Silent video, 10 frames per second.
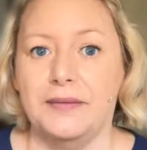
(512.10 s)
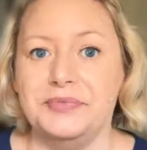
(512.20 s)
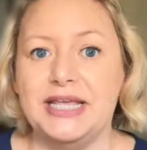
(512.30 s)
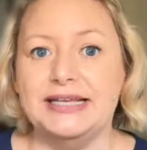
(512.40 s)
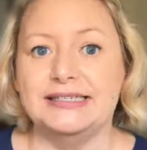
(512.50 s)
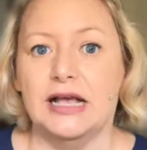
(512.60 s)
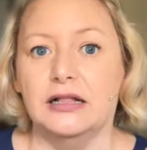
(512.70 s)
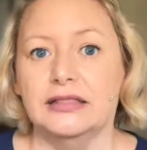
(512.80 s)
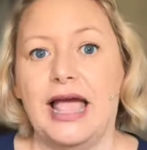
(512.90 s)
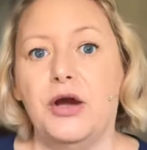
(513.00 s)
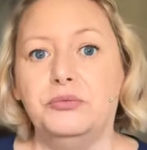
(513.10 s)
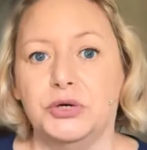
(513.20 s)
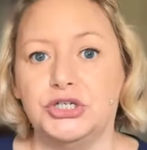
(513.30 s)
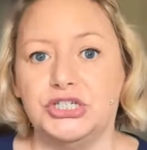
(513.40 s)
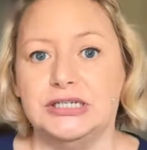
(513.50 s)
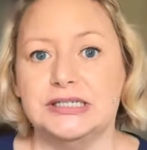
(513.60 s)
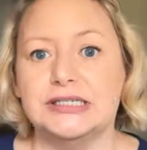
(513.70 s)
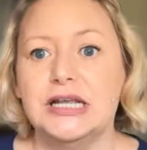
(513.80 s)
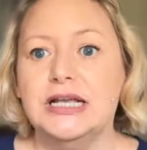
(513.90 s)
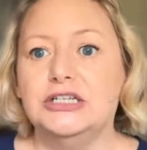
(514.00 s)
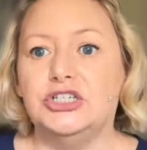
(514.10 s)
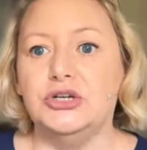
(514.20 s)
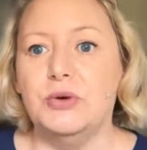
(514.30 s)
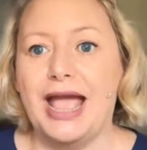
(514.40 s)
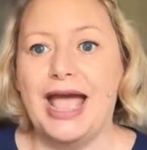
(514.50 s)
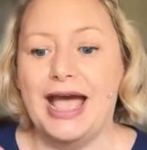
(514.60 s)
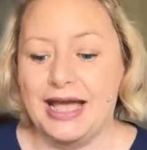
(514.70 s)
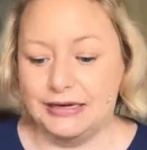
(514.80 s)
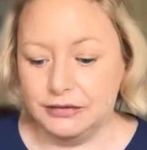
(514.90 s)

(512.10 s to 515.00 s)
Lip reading: is allow merchants to add